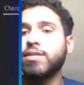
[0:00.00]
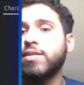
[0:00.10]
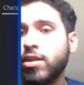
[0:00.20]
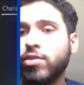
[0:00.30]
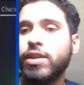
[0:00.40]

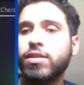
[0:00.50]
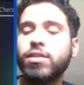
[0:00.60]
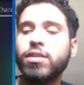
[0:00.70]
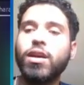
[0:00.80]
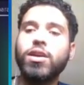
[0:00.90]
series.
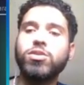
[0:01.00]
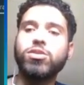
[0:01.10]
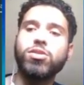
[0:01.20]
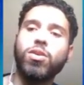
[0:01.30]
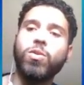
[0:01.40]

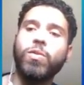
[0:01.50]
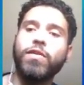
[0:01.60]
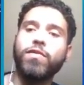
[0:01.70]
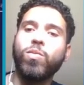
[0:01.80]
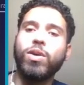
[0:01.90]
So
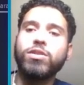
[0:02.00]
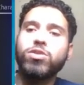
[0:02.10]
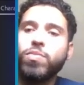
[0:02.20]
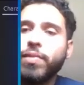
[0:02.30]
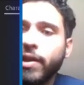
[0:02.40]
if you want
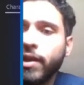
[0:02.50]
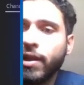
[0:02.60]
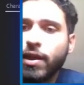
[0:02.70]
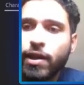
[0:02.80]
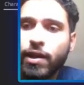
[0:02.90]
to be,
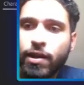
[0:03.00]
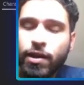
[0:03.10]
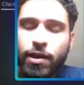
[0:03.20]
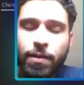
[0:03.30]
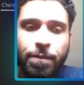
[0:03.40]

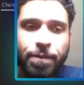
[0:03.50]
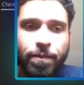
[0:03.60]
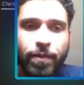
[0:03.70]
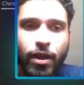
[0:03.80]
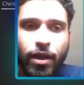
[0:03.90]

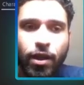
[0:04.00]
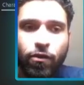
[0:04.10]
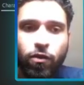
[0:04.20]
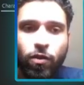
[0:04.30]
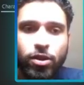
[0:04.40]
if
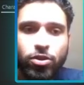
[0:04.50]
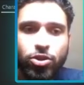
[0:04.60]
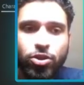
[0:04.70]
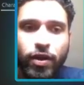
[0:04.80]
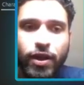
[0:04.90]
you want to
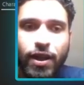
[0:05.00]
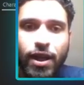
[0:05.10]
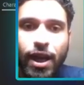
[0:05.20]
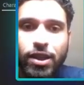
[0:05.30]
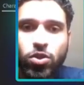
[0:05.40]
join in the
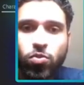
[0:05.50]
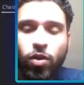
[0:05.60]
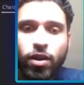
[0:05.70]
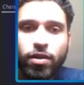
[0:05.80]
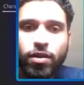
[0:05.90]
next
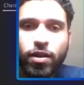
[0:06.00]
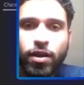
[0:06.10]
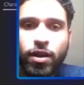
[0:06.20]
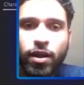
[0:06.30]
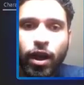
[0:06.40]
one,
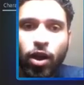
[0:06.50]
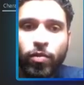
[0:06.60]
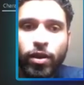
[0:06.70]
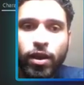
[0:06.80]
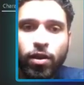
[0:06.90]
I'll
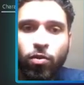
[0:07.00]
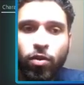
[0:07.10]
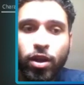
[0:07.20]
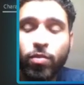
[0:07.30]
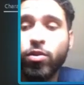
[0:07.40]
be
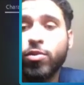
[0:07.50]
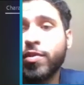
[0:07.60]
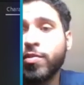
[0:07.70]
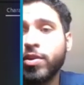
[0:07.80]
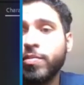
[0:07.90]
working more
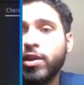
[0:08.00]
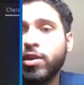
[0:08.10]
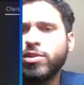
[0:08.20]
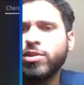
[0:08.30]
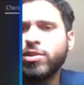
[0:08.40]
with Premiere,
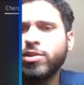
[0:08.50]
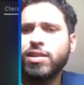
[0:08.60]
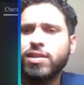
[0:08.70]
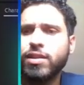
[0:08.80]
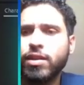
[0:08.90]
which I
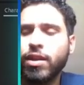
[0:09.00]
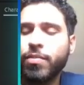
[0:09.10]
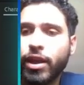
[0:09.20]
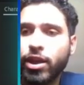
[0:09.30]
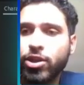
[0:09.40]
think is an
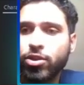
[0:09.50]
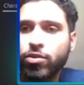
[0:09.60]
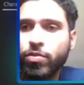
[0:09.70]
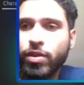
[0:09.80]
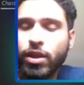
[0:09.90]
application
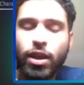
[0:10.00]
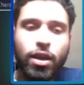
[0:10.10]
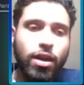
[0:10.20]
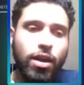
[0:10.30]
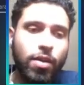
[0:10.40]
you'll be
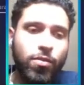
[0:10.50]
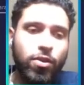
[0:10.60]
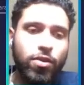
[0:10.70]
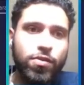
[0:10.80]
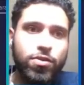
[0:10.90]
more
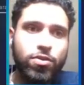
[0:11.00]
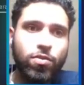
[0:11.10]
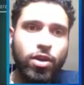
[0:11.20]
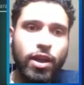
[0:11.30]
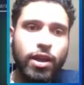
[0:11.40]
used to
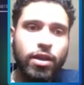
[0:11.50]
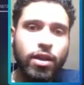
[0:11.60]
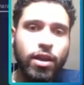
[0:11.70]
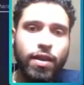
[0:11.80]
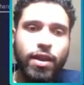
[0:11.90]
working
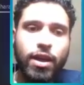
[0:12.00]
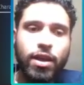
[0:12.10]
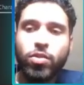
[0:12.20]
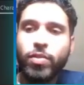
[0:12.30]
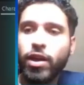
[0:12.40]
than
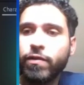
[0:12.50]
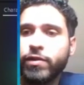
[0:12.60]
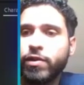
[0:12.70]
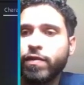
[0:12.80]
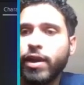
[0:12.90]
Adobe
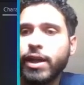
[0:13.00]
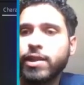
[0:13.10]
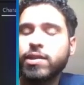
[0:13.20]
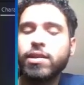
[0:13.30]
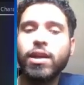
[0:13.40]
After
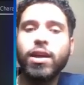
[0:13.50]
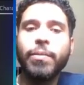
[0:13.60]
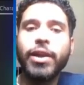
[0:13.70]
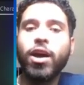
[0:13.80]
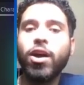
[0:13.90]
Effects.
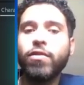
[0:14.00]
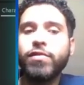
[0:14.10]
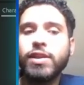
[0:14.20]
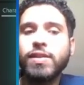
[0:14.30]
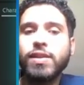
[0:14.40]
But all of
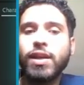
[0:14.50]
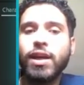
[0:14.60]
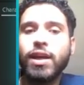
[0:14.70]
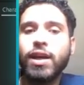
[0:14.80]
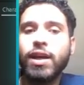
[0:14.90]
these,
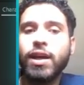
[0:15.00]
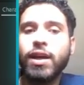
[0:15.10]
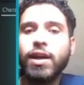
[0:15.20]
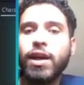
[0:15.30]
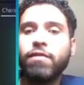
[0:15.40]

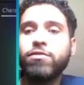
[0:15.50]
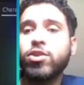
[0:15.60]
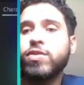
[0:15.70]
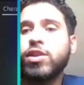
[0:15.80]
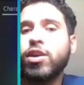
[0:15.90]
I've
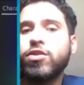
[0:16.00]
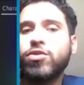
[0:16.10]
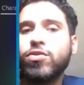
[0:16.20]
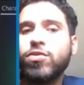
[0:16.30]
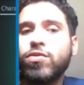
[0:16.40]
chosen not
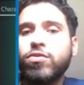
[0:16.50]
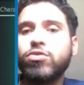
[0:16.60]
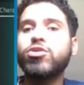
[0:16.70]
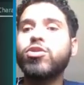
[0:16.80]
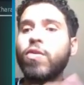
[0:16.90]
to
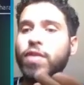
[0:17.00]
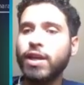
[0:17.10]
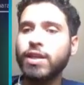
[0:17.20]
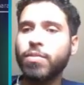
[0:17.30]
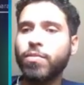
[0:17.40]
show the
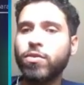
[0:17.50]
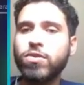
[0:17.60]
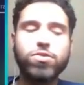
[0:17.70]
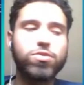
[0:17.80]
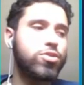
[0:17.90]

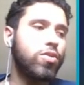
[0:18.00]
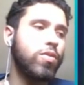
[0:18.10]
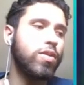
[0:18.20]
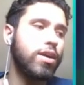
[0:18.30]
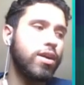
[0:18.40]
examples, to
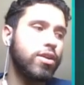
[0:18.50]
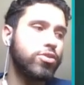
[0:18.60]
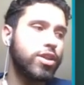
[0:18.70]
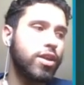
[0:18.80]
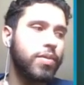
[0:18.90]

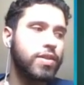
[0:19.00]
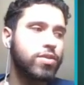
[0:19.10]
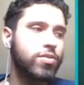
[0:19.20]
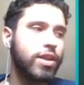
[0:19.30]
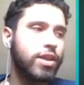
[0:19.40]
share my
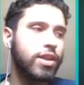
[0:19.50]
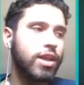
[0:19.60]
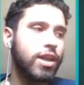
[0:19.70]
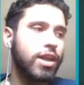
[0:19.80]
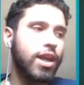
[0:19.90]
screen
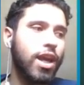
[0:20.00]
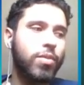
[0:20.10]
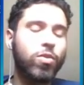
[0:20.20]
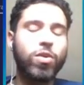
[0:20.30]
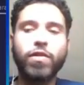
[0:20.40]
and
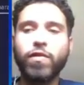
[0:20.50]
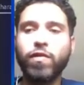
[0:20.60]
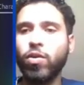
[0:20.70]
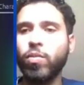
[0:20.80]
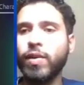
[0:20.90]
my
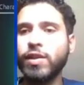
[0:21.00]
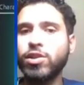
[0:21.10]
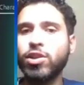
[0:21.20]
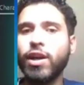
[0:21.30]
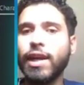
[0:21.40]
workflow, but
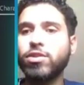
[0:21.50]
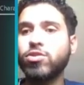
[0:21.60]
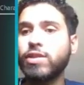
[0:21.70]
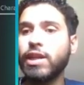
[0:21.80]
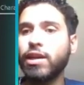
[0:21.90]
not get
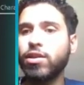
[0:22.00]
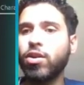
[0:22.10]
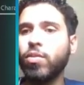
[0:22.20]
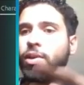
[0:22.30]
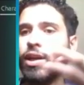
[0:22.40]
too
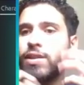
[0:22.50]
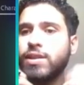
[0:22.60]
technical, because